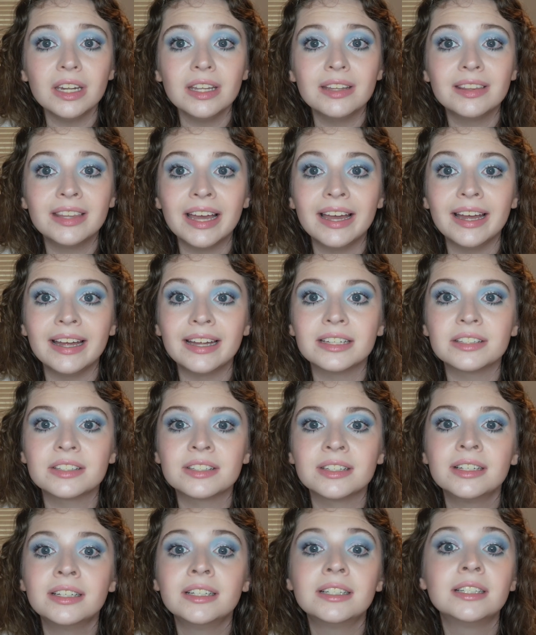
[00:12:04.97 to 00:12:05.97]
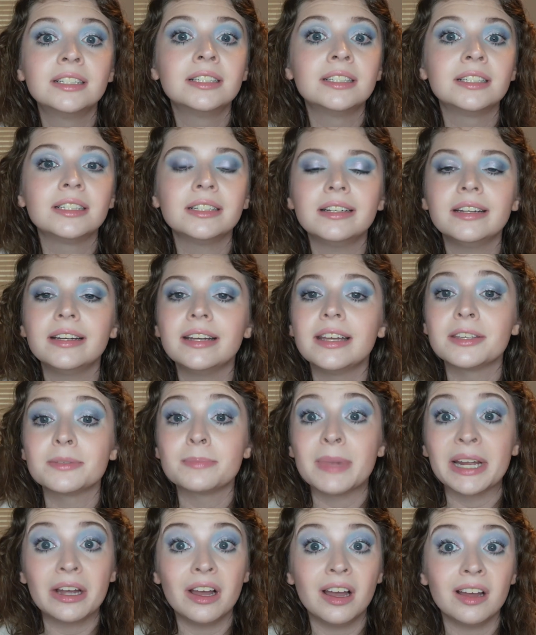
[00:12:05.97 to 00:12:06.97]
That is
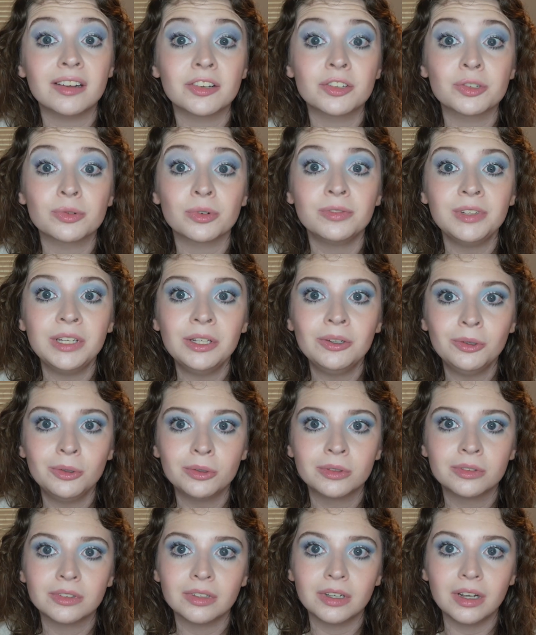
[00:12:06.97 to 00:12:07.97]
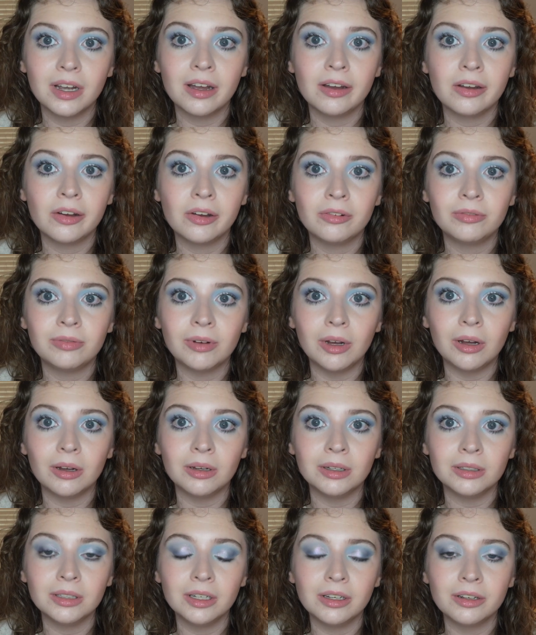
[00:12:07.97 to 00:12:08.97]
my honest review of
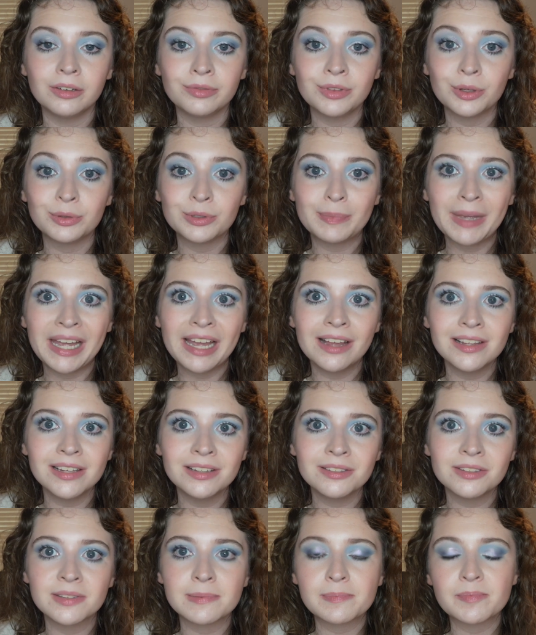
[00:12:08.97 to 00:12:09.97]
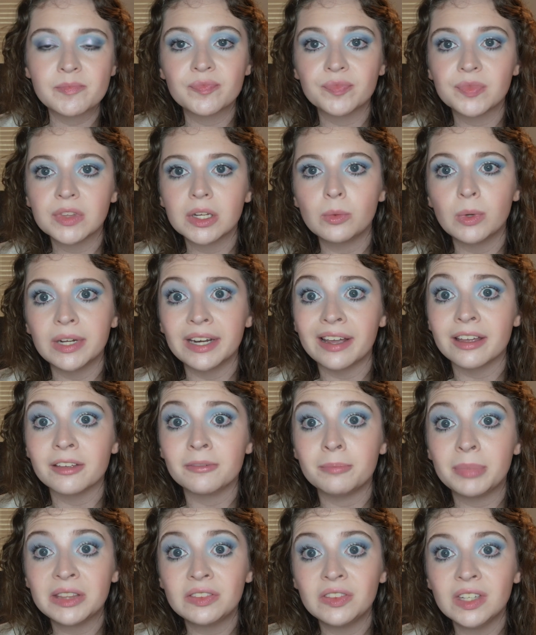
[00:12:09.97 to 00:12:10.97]
all of those palettes, what
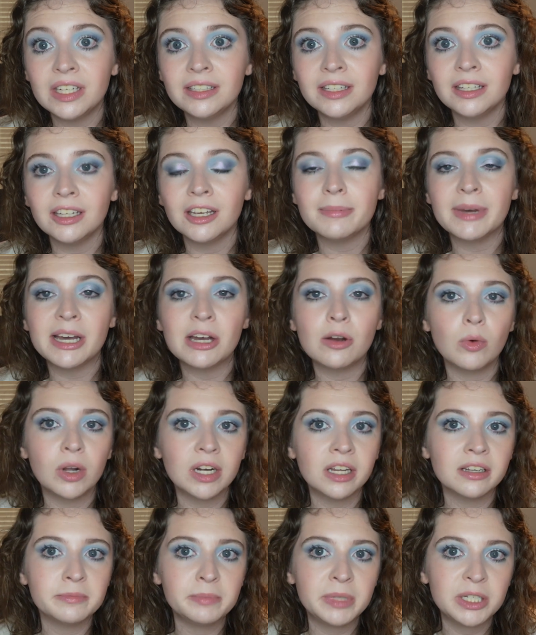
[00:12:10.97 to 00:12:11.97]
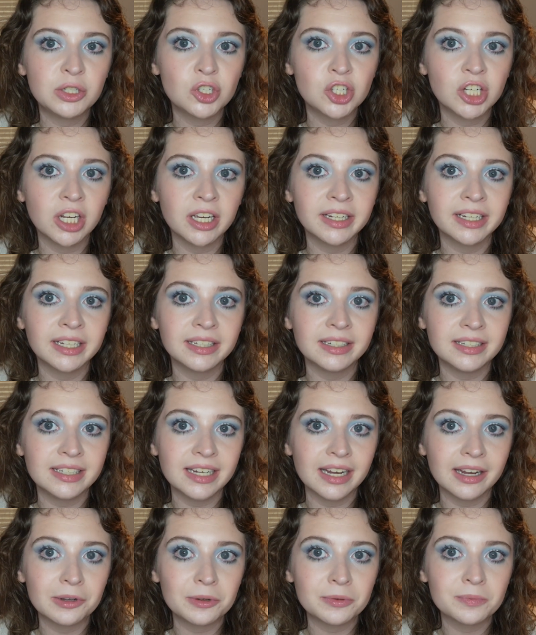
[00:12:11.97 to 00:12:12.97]
I've been thinking about, what I've been jotting
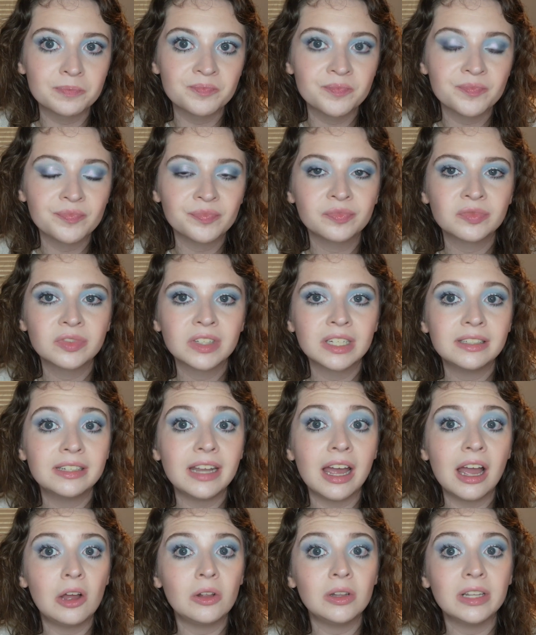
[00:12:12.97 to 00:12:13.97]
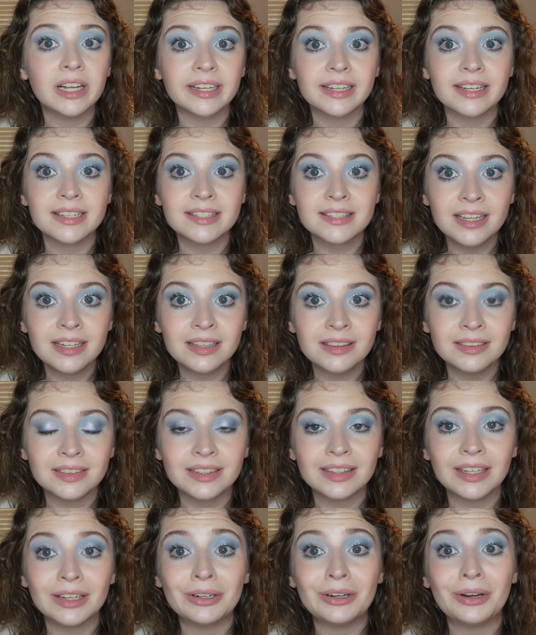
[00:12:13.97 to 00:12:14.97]
down. Now, like I said,
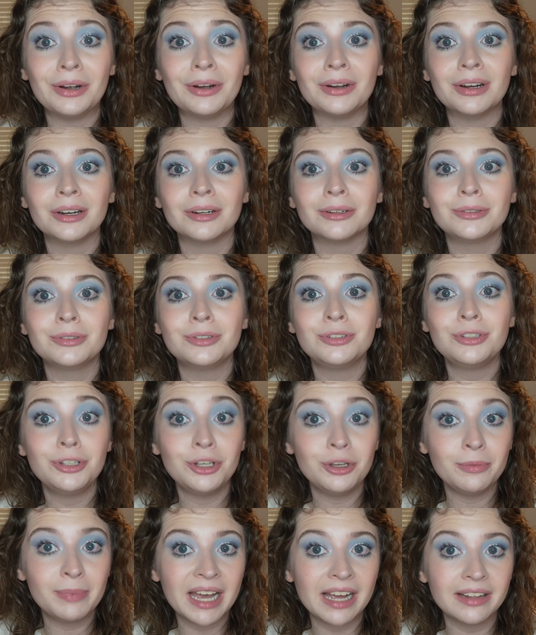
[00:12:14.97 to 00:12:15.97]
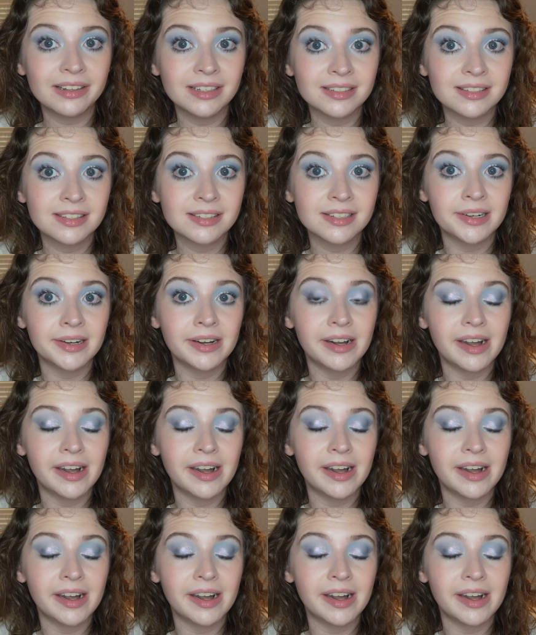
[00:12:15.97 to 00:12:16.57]
there are 2 palettes,